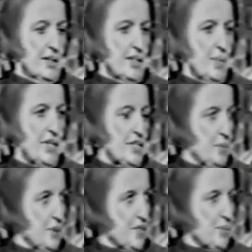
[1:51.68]
the basic
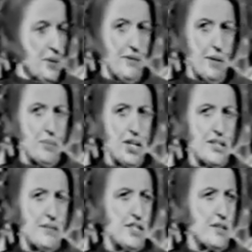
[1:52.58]
principle of
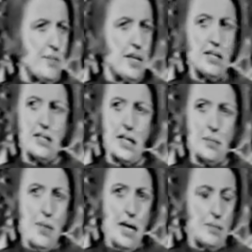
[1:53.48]
objectivism is that
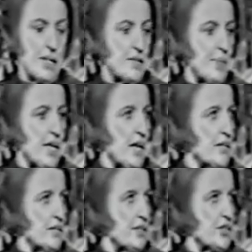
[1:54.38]
man must be
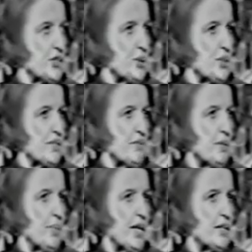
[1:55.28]
guided exclusively
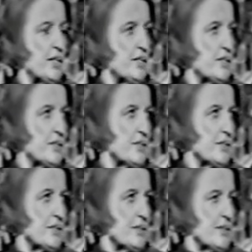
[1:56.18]
by reason.
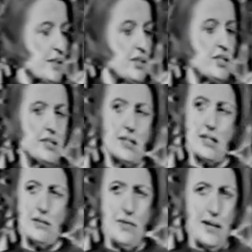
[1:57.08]
Reason is
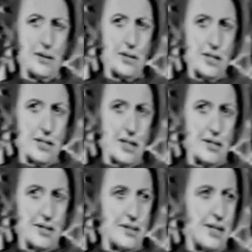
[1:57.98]
the faculty
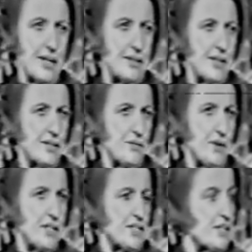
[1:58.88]
that identifies and